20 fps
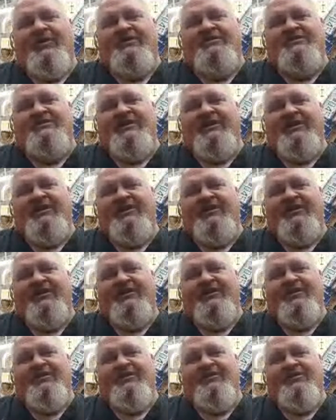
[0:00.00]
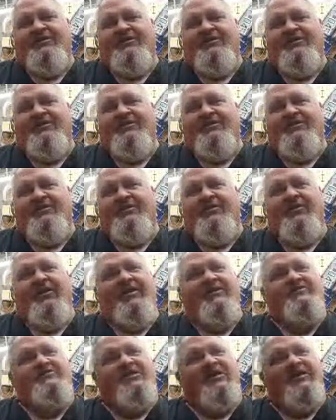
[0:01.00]
But
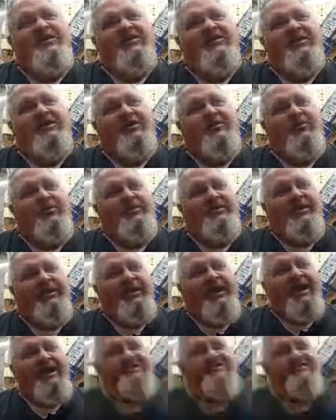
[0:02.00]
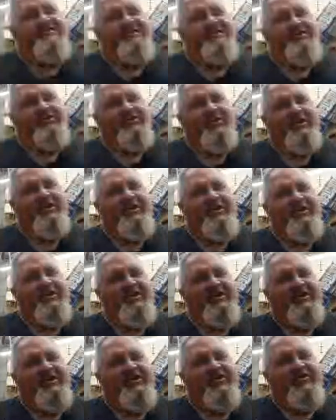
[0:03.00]
I'm trying to think of what the last vehicle I did
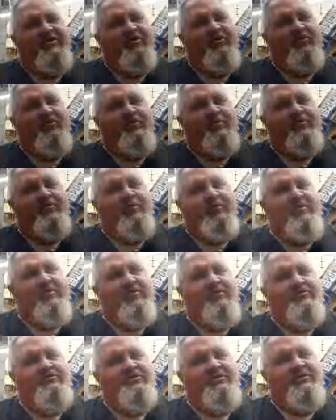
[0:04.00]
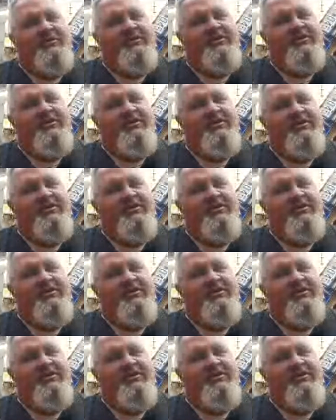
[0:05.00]
that I drove a three on a tree.